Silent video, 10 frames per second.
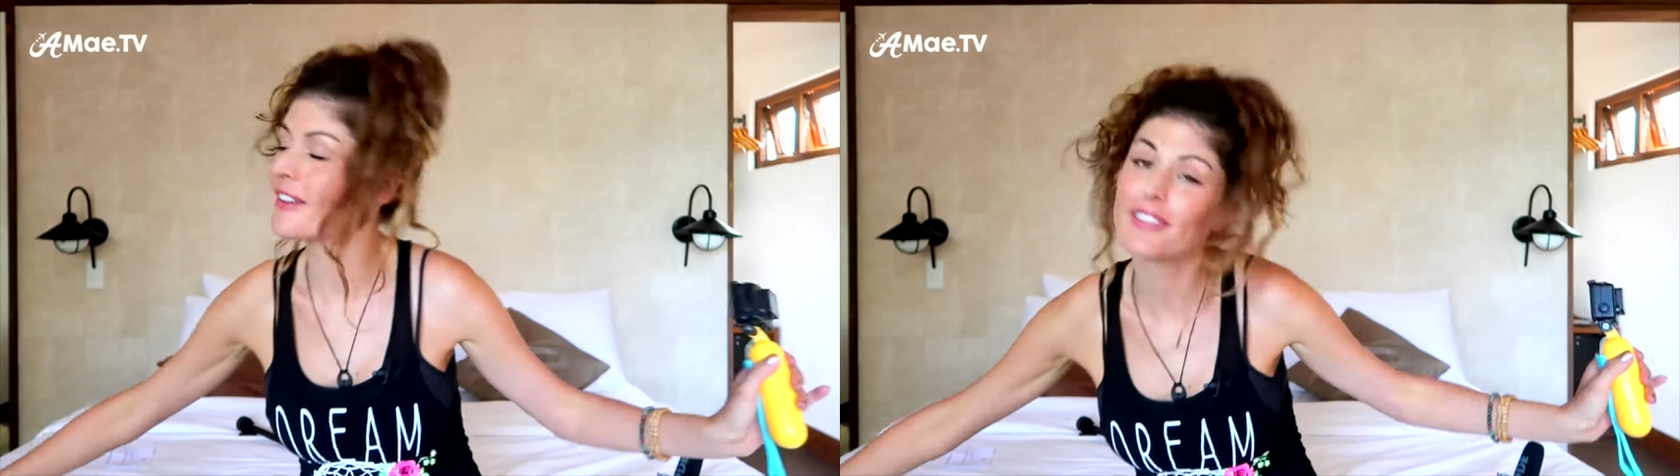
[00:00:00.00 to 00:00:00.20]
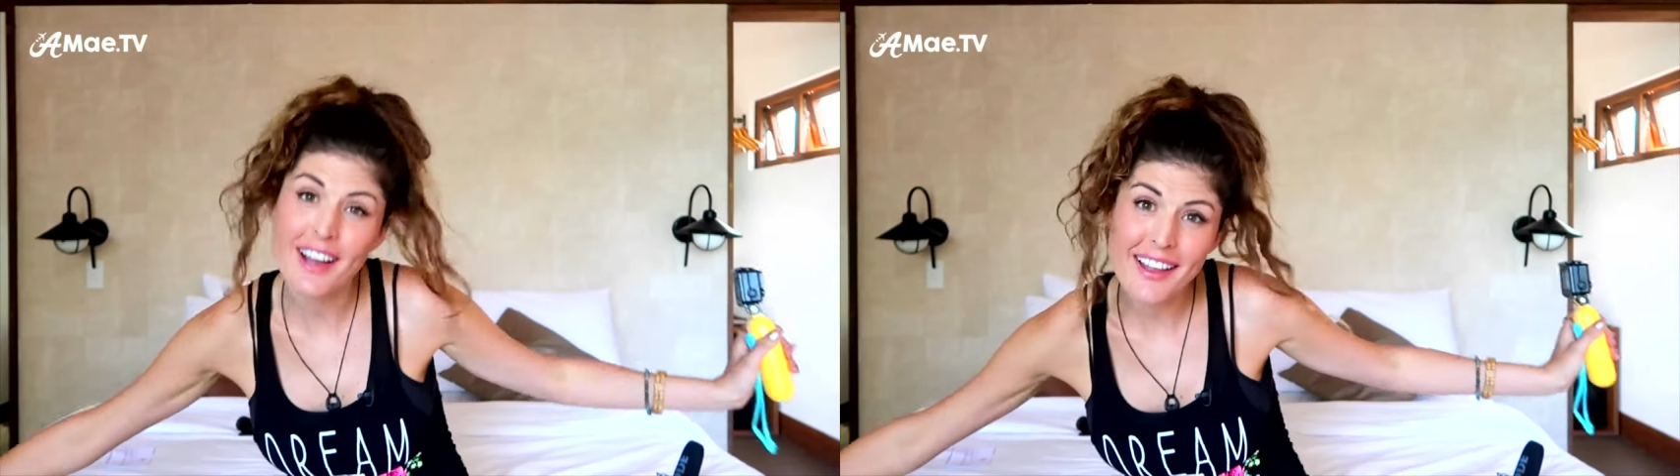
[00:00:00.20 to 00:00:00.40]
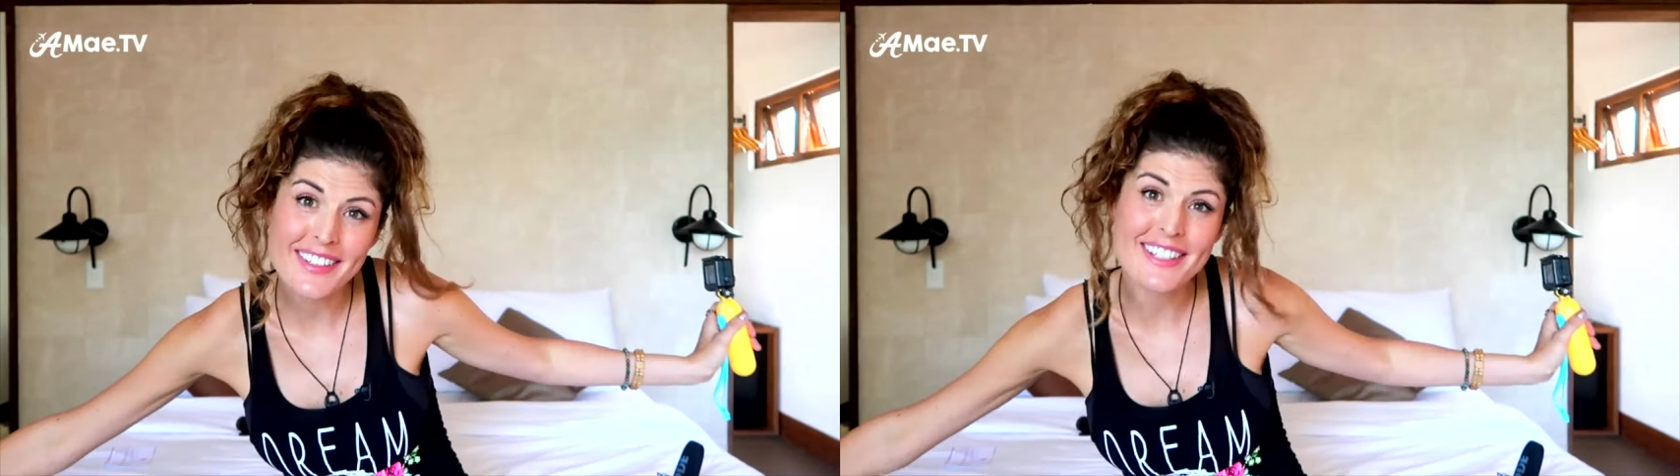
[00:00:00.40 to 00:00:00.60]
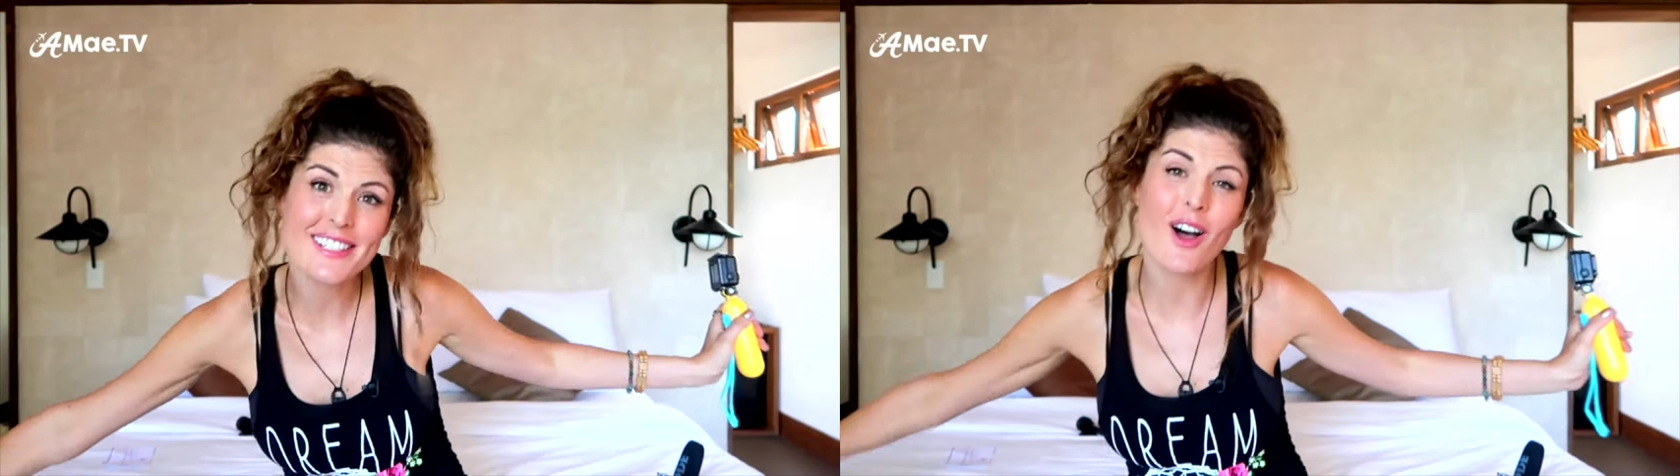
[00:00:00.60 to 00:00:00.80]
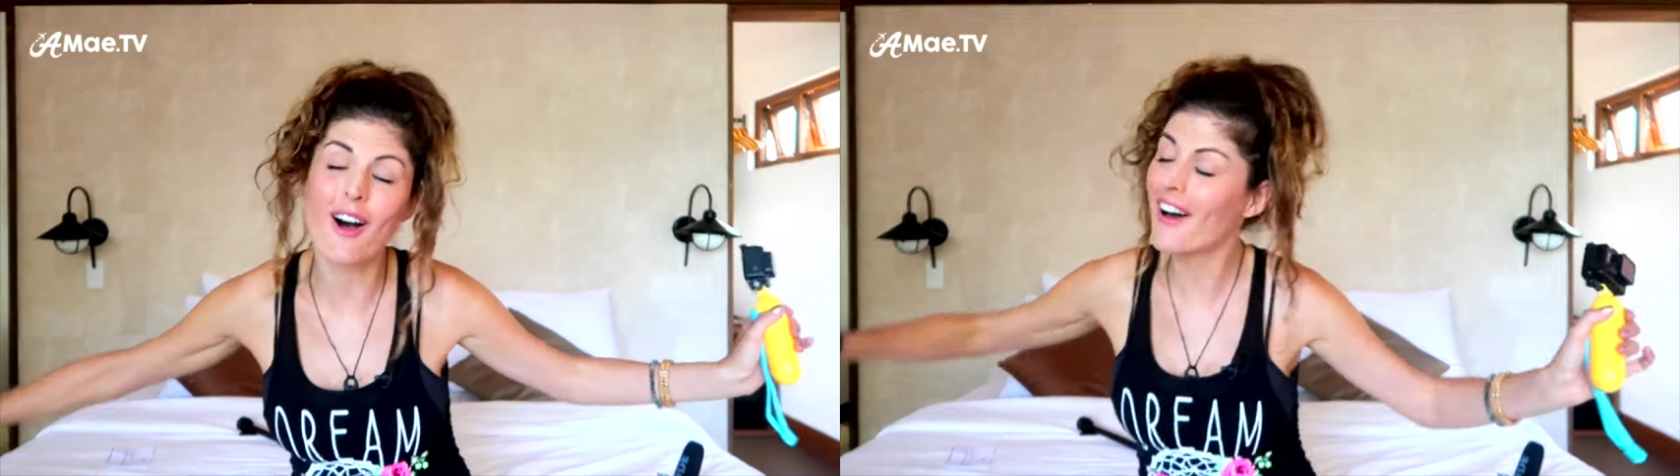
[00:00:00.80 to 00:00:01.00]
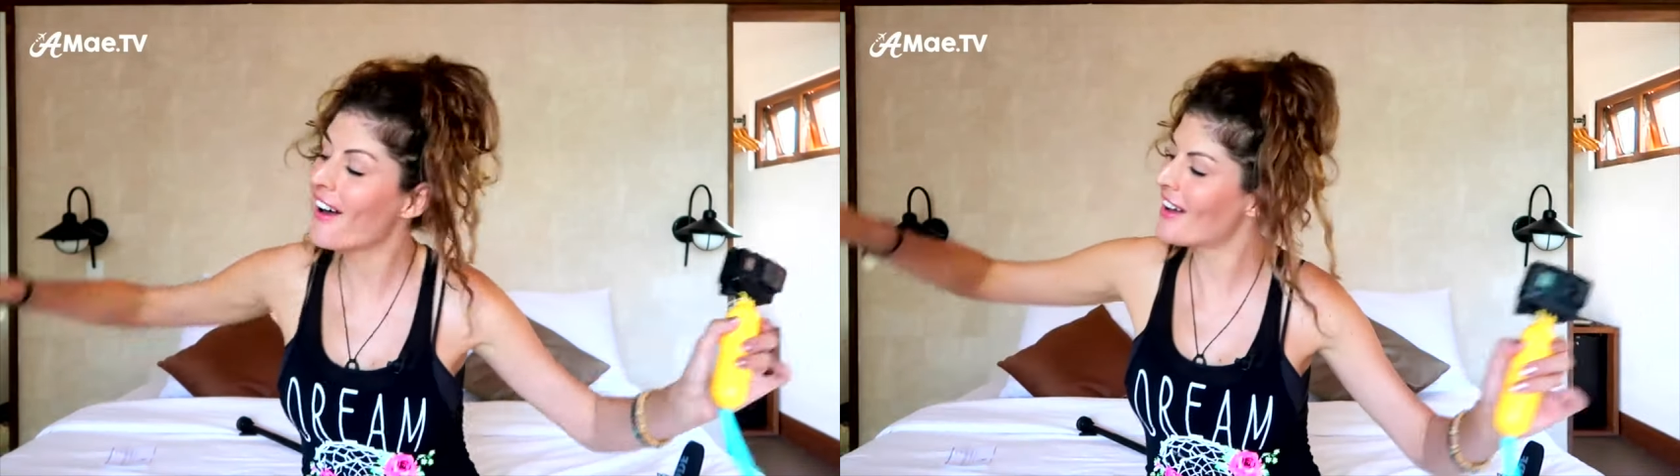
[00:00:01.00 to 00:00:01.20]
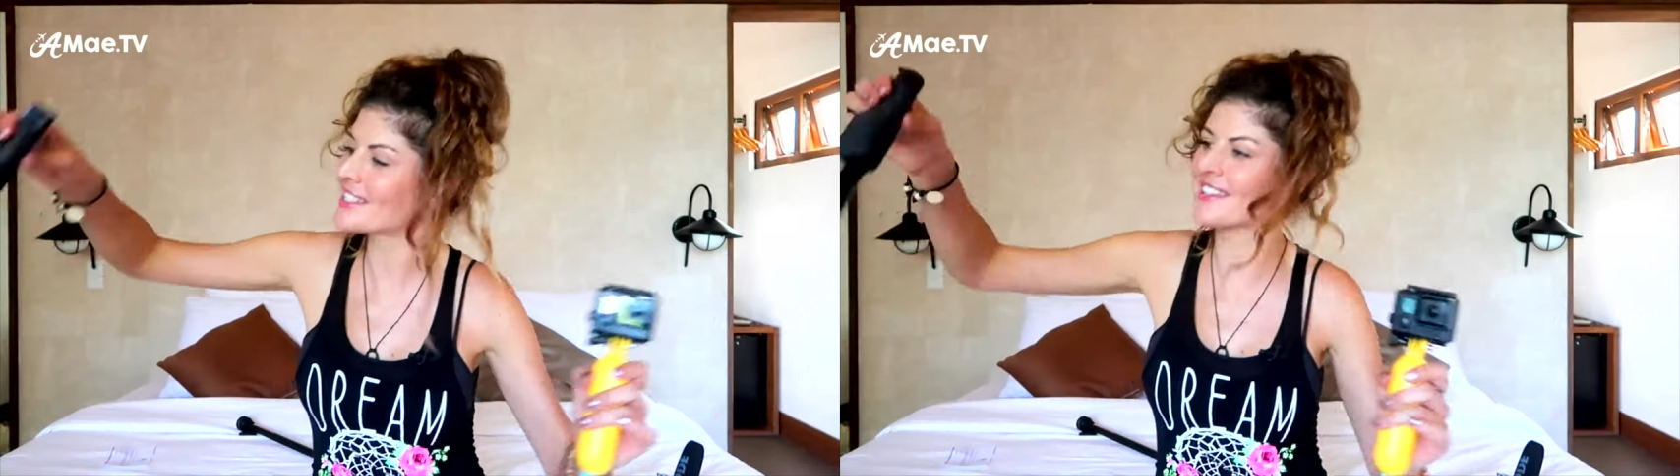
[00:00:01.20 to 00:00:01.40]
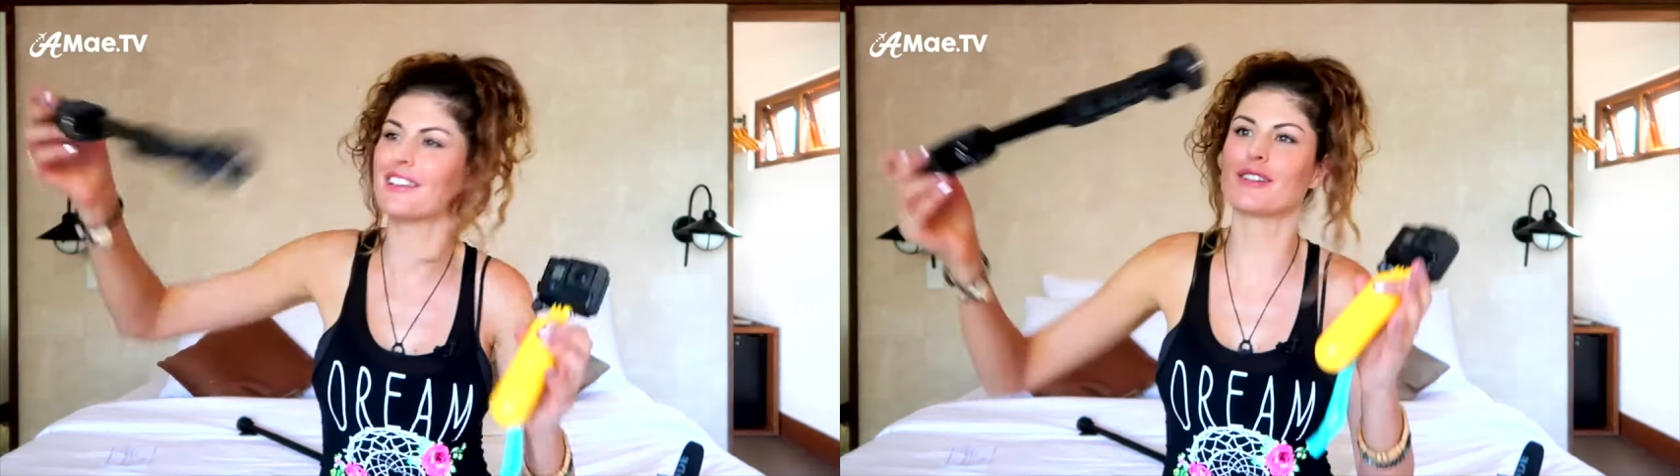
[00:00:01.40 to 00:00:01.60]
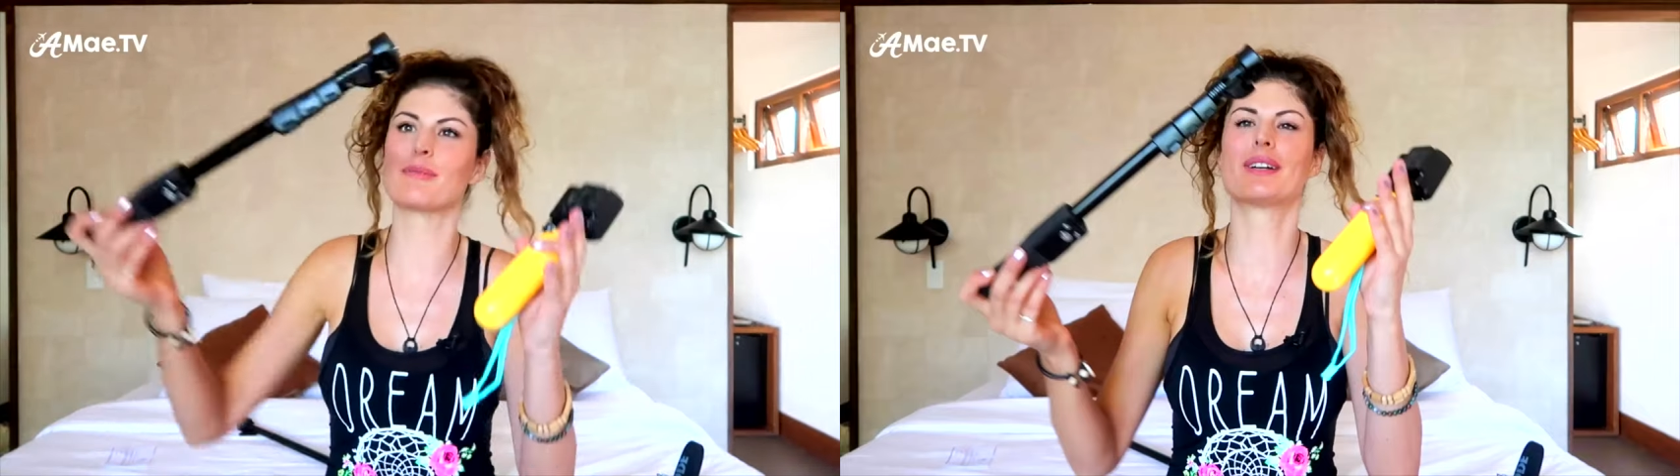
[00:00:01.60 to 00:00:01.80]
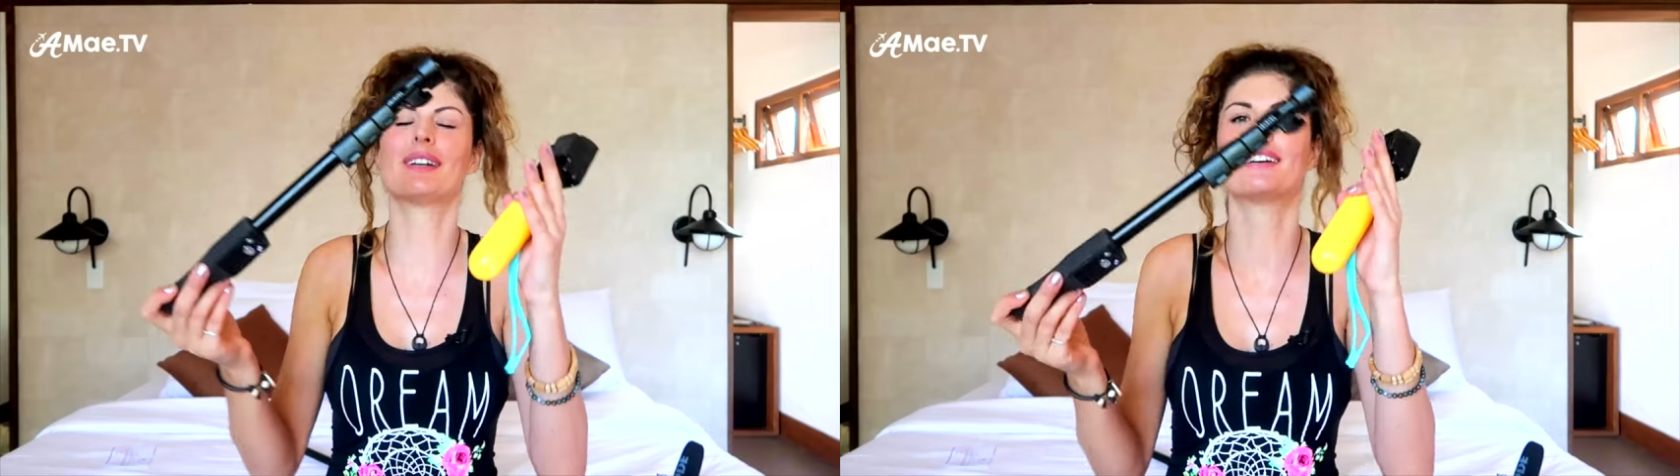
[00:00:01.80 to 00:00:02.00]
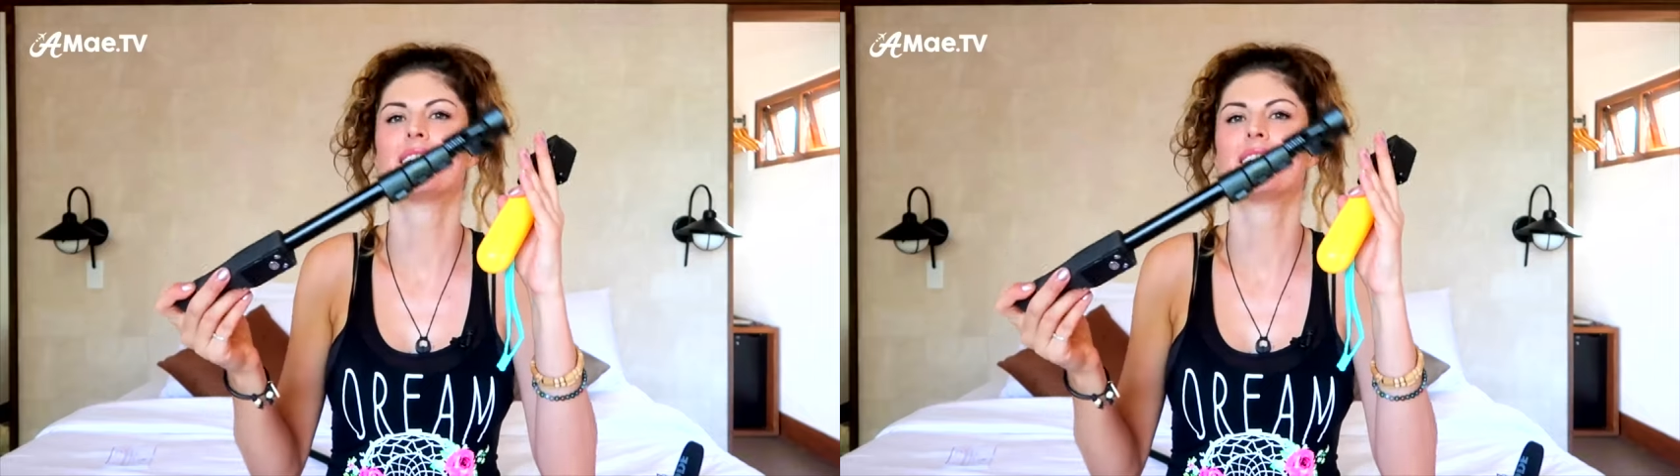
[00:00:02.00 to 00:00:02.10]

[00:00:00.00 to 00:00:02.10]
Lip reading: I've got this awesome